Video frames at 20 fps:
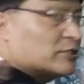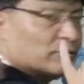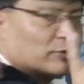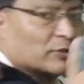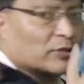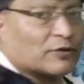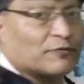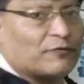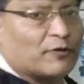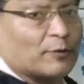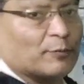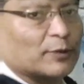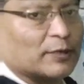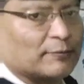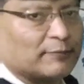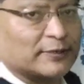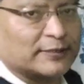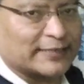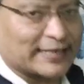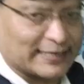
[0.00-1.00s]
you know the formula
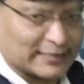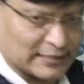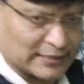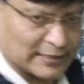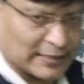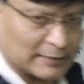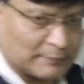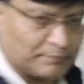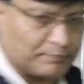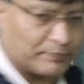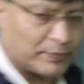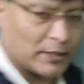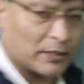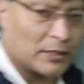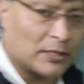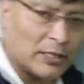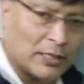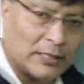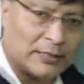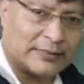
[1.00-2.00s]
for tan theta.
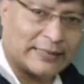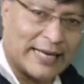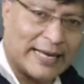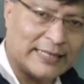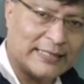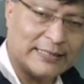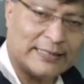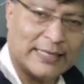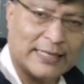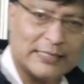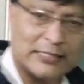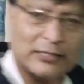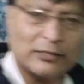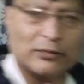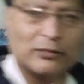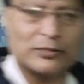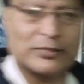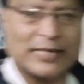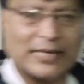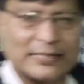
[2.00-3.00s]
Tan theta is equal
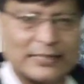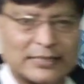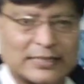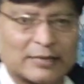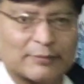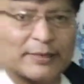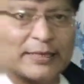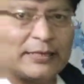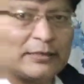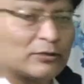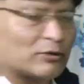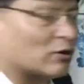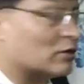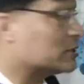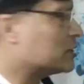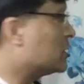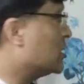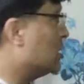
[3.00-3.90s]
to sin theta by cos